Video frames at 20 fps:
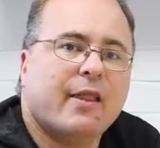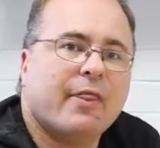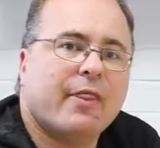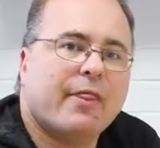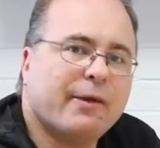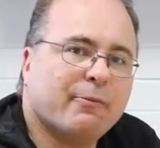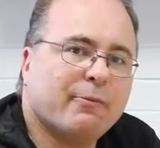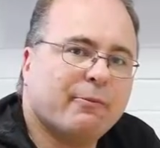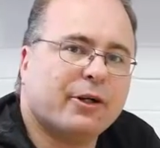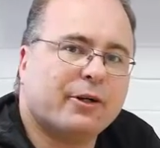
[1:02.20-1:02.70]

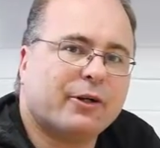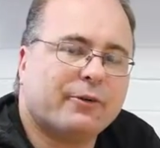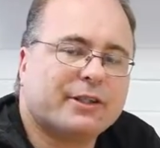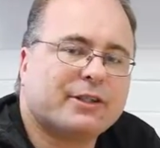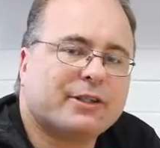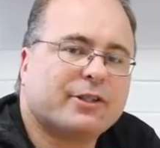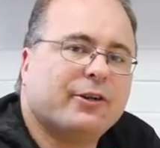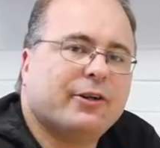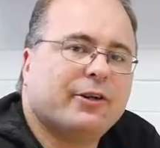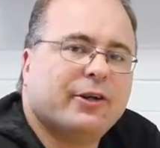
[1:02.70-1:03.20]
Then, when I
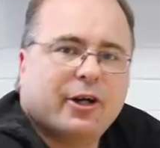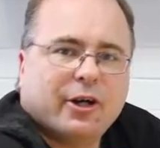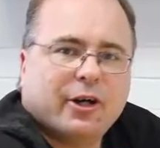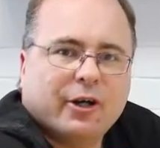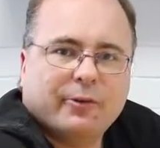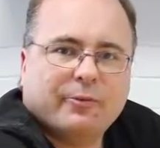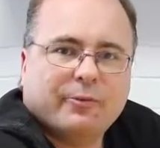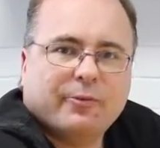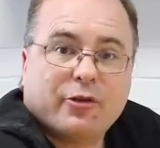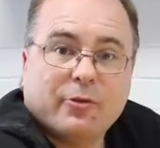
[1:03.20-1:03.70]
returned
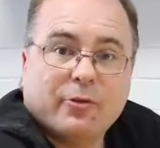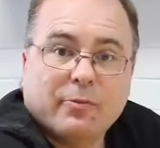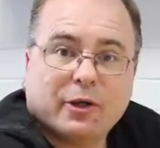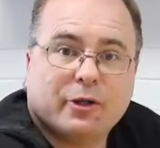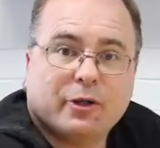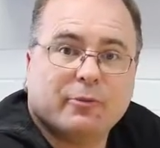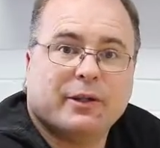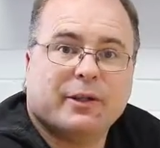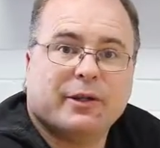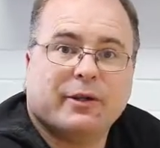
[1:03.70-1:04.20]
home to
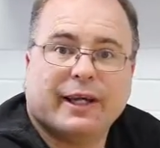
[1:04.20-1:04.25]
Melbourne,